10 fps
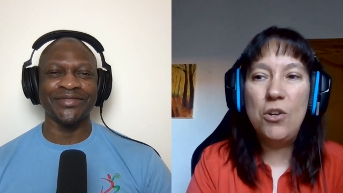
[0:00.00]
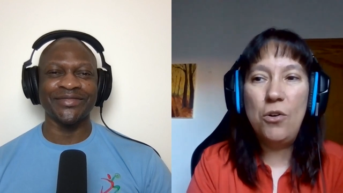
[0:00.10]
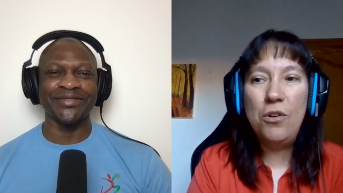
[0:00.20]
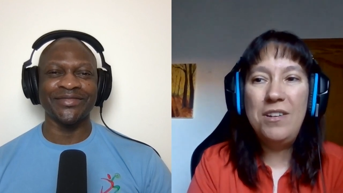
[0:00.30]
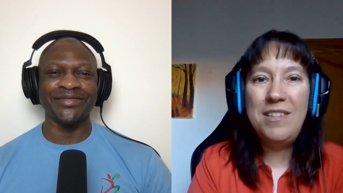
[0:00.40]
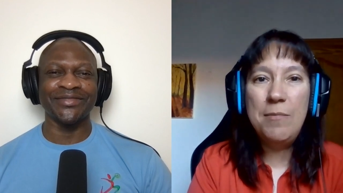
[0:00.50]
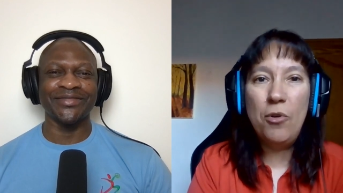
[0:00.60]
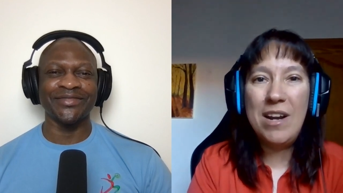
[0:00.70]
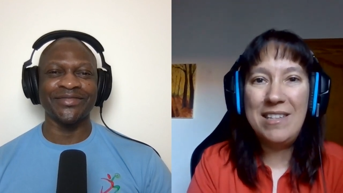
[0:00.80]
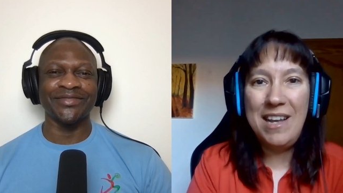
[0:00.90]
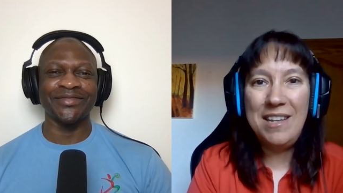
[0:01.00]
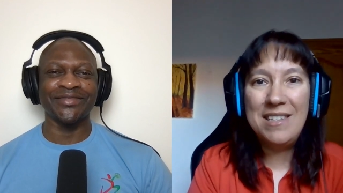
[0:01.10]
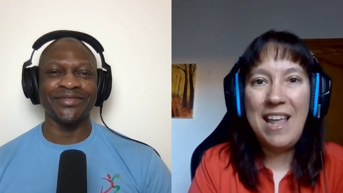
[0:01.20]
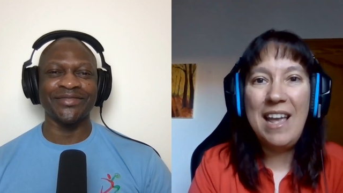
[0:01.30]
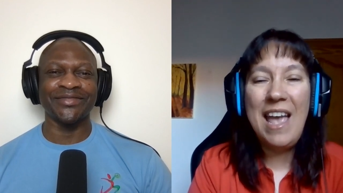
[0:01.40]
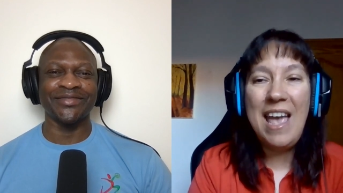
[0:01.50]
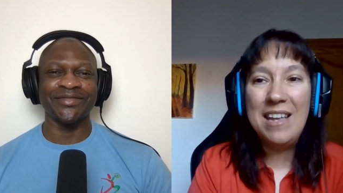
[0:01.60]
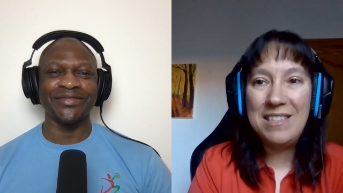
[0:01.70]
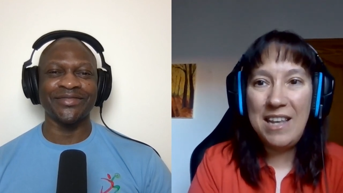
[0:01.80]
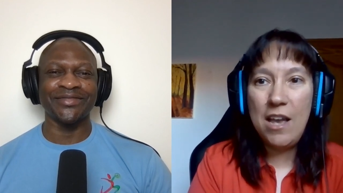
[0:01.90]
Speaker 1: on Democratizing
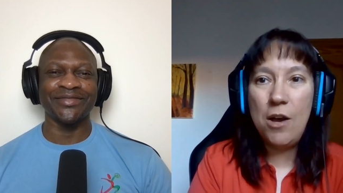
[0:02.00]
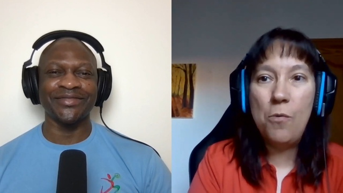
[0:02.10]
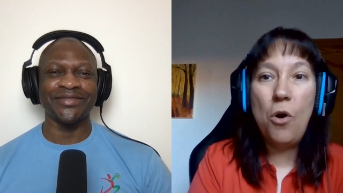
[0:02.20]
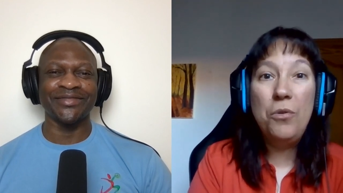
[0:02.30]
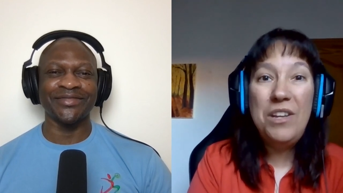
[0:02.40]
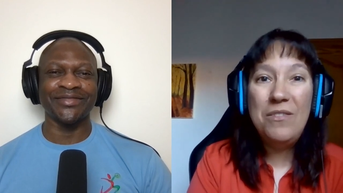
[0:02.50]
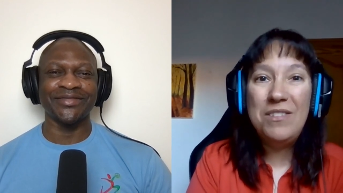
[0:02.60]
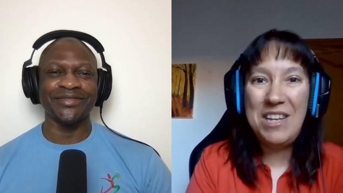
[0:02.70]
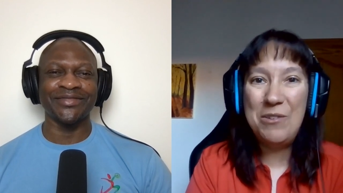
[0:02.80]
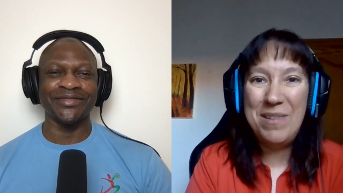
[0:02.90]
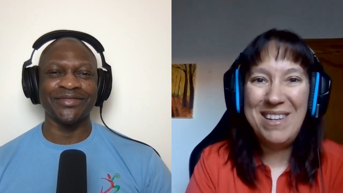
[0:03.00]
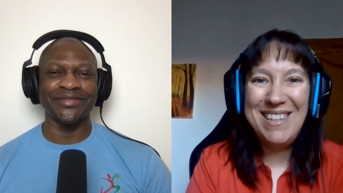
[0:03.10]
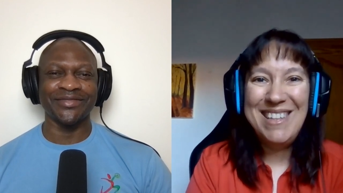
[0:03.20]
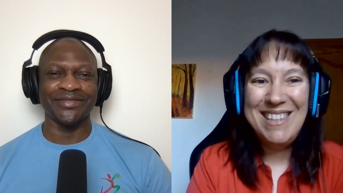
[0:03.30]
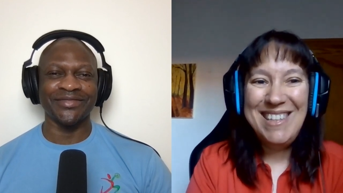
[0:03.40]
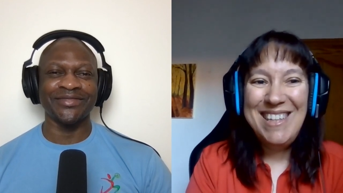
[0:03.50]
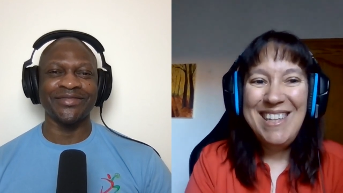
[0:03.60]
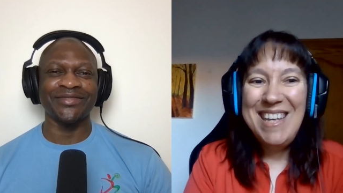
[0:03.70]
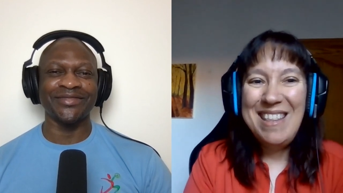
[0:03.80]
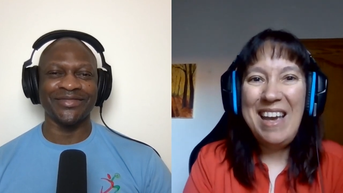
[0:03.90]
SEO on YouTube.
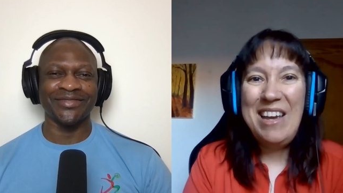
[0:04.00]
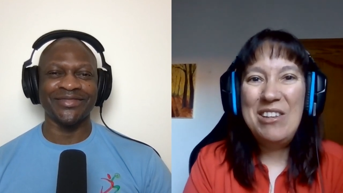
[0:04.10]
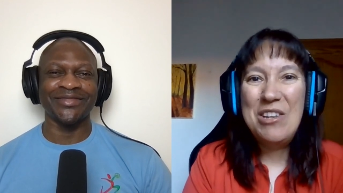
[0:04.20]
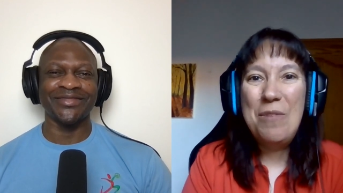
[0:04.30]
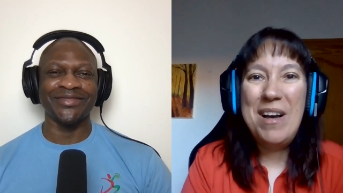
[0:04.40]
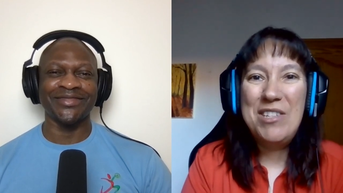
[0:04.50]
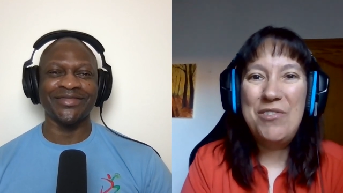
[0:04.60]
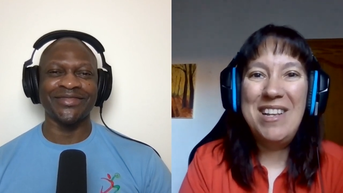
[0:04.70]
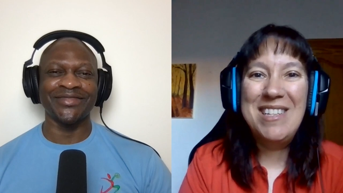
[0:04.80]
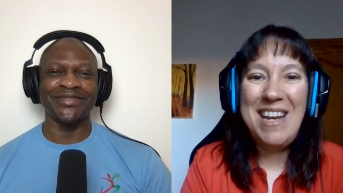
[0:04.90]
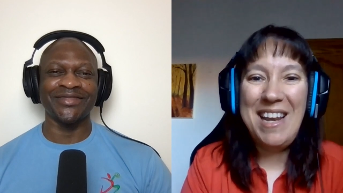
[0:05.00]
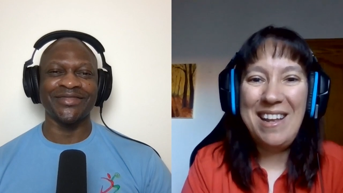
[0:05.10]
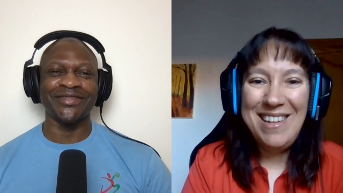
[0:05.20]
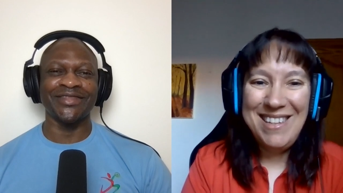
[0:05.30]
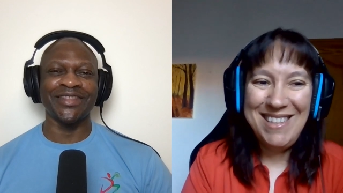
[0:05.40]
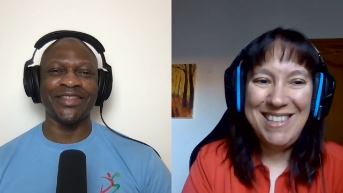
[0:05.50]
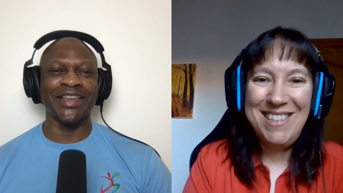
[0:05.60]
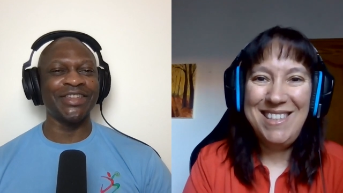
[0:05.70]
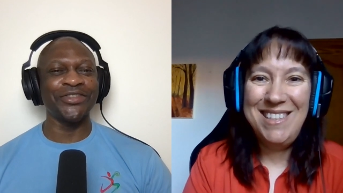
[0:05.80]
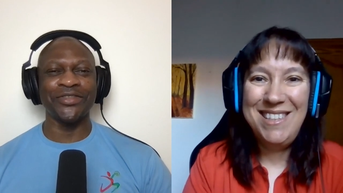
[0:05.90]
Thank you so much for listening.
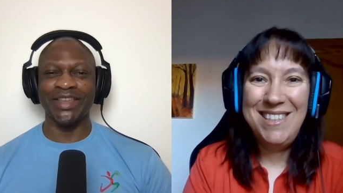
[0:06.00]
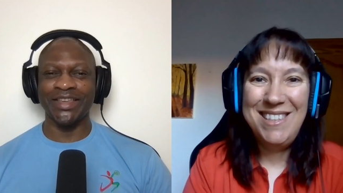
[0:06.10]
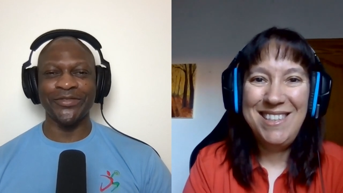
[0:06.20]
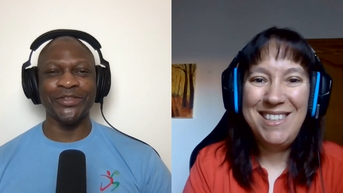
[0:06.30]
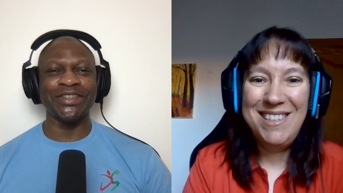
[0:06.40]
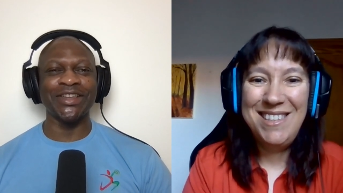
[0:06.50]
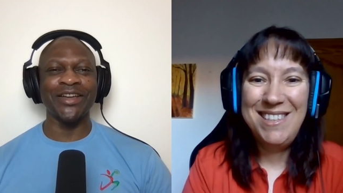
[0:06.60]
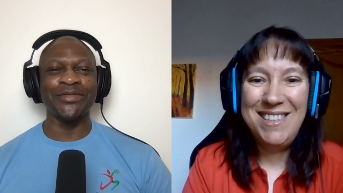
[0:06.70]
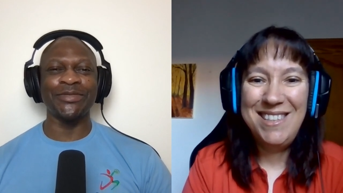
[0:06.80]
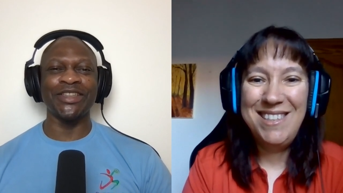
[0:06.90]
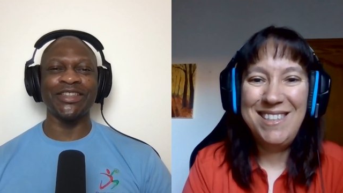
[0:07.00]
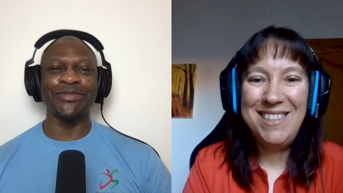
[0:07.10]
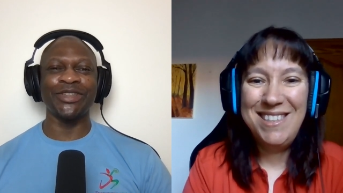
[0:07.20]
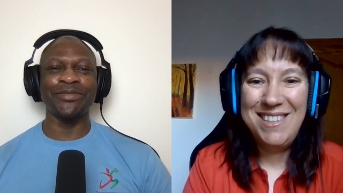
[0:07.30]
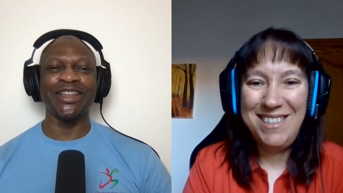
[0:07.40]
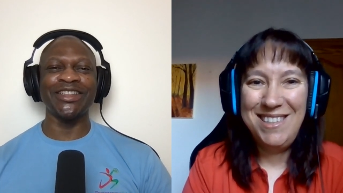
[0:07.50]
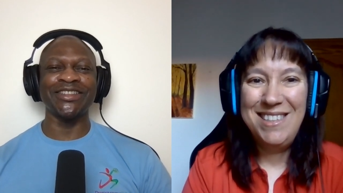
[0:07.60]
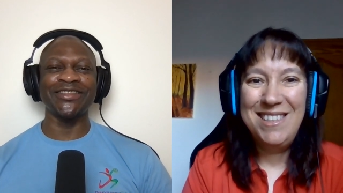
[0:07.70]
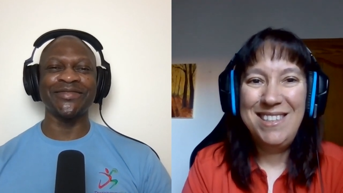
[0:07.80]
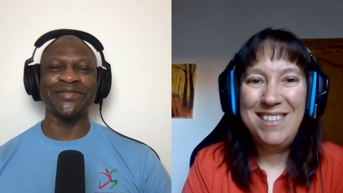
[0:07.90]
Speaker 2: Thank you. Thank you for your time. It's been, it's been a
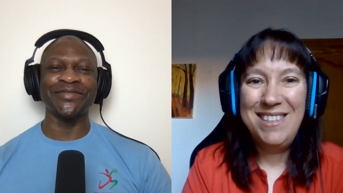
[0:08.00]
pleasure.